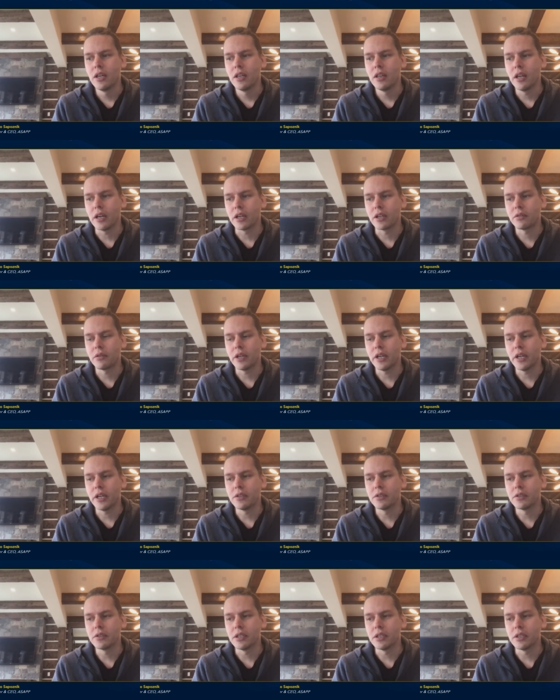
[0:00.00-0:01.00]
that
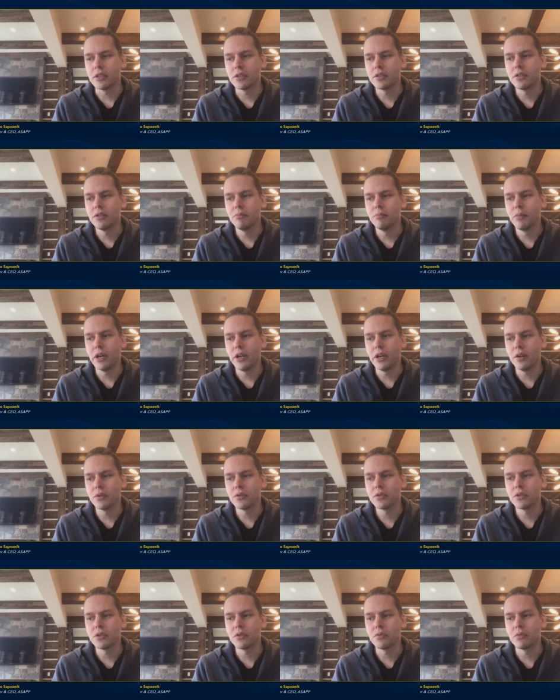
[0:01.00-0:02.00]
creates a symbiosis